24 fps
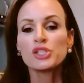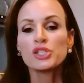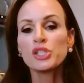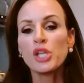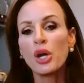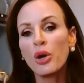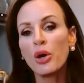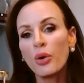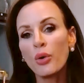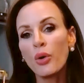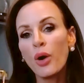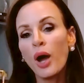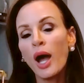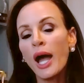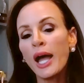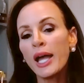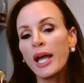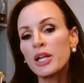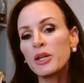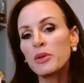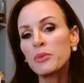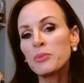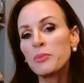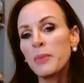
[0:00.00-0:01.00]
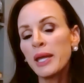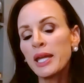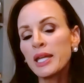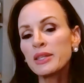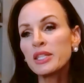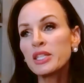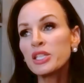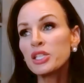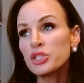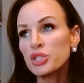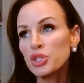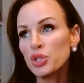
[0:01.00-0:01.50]
So I
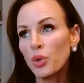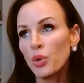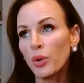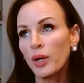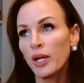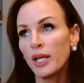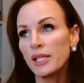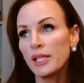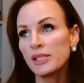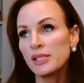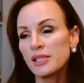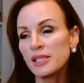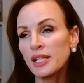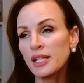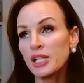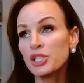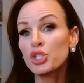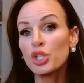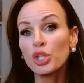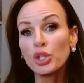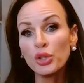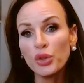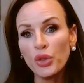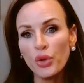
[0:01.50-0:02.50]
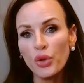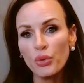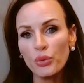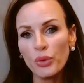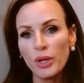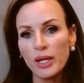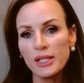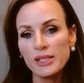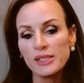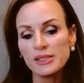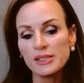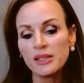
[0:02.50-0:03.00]
made the choice and I took the
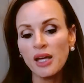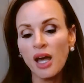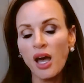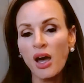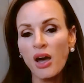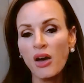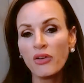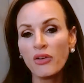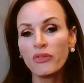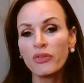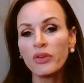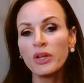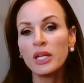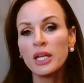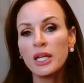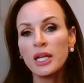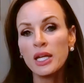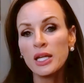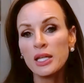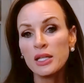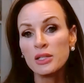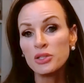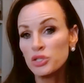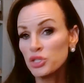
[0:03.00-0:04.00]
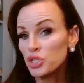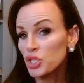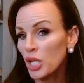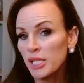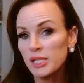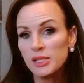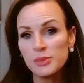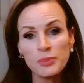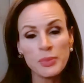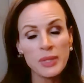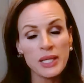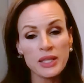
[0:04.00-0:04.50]
risk of
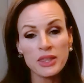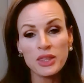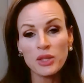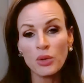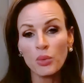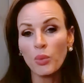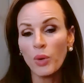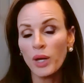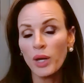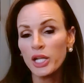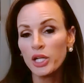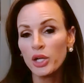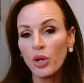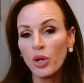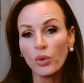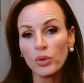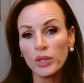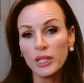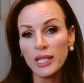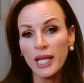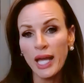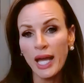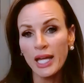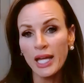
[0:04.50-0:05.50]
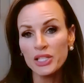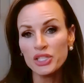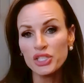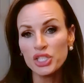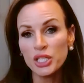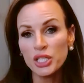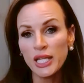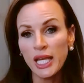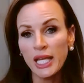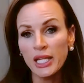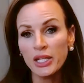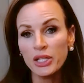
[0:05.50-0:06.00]
just being the one and only
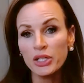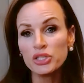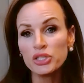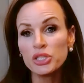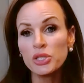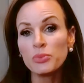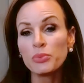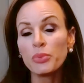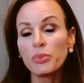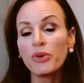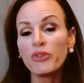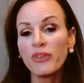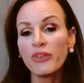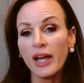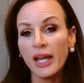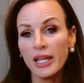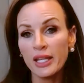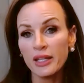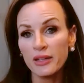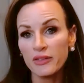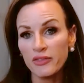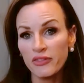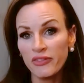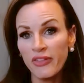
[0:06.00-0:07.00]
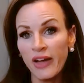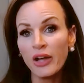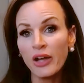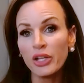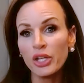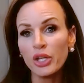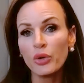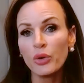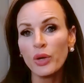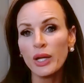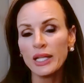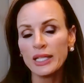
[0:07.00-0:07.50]
educator to provide
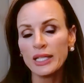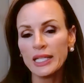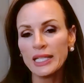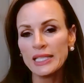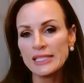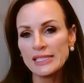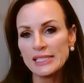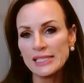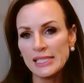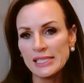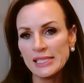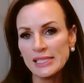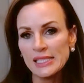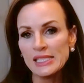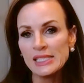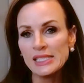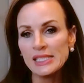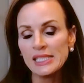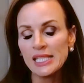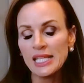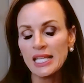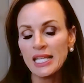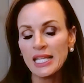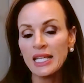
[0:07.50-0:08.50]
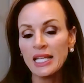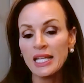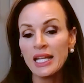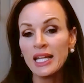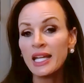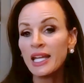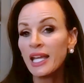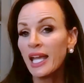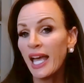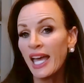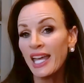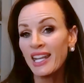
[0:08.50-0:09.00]
value and consistency.
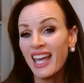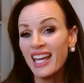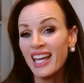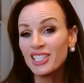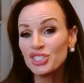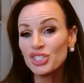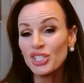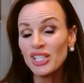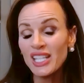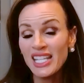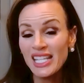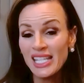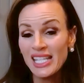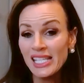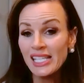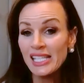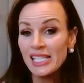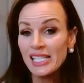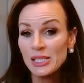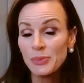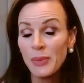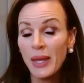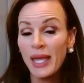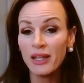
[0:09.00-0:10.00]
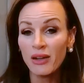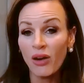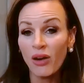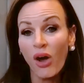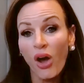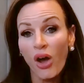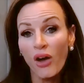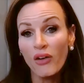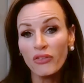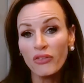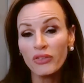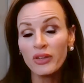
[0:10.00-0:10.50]
And actually, it has paid
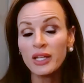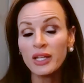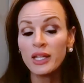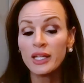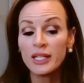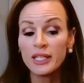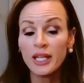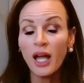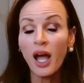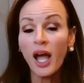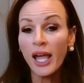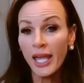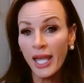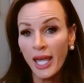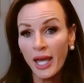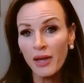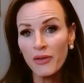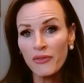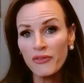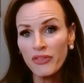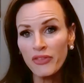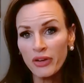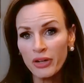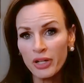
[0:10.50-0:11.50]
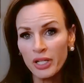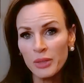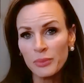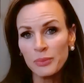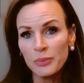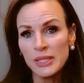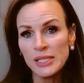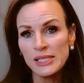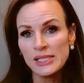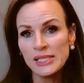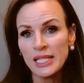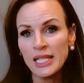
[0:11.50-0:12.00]
off. I am
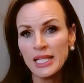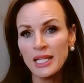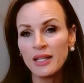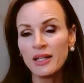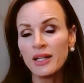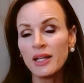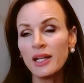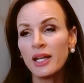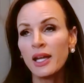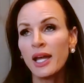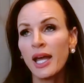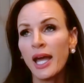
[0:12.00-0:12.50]
very busy.